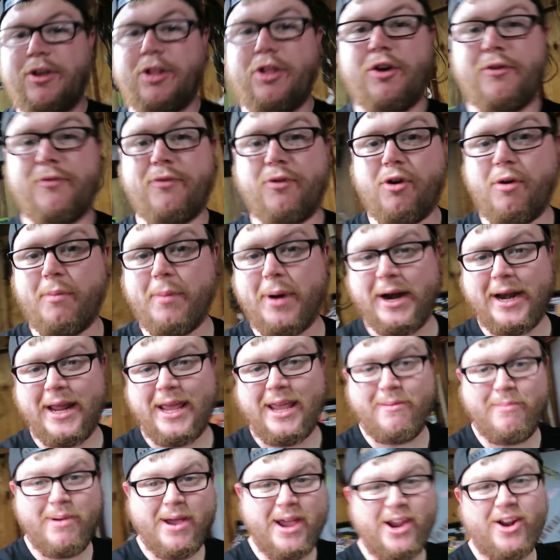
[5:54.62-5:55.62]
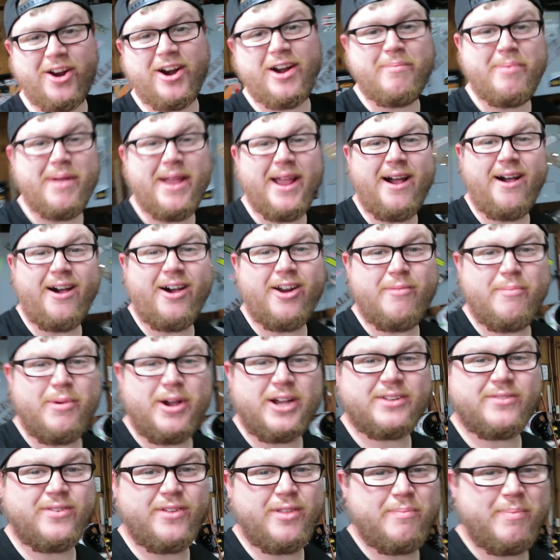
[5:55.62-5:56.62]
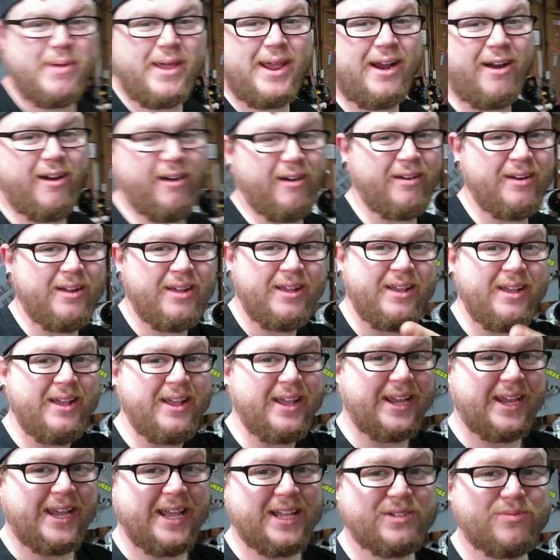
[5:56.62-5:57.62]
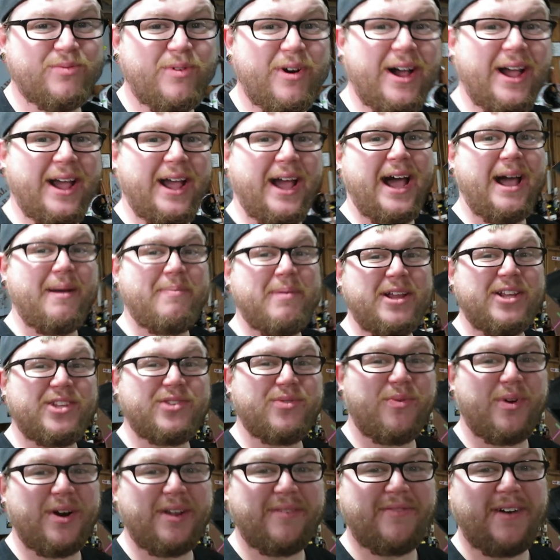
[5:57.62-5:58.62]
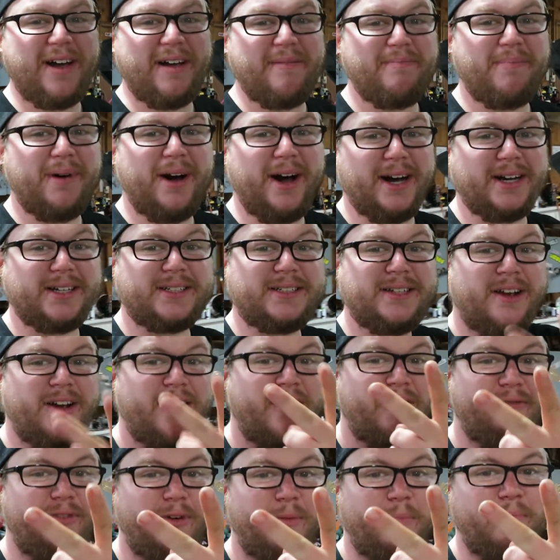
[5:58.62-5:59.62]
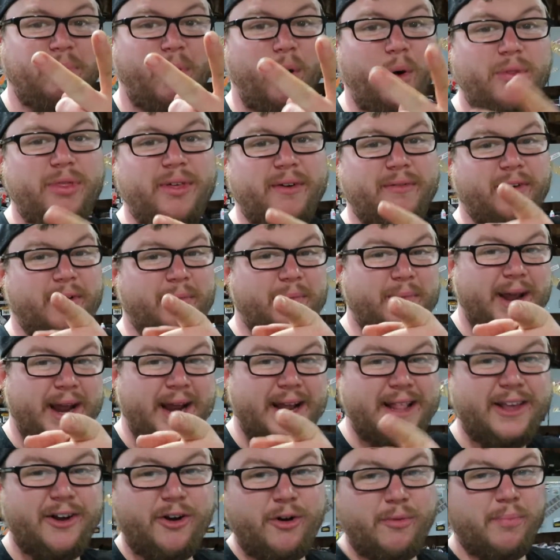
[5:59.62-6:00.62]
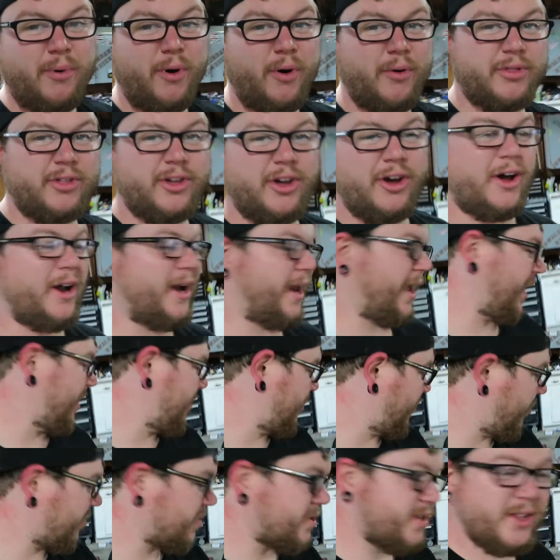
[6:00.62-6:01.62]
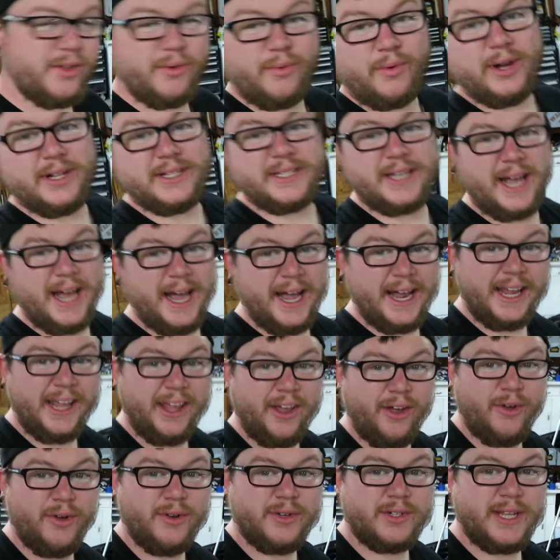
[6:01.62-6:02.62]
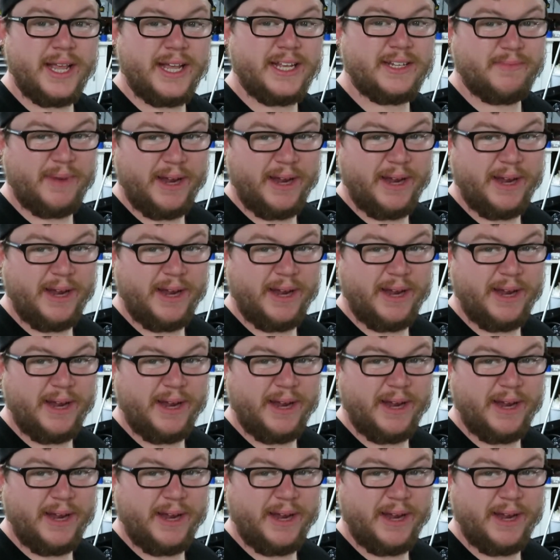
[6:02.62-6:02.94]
you look for them on eBay, you're gonna pay $100 for the pair. Guess what? I paid 25 bucks for both of them, and they were both good. And those are the ones I used as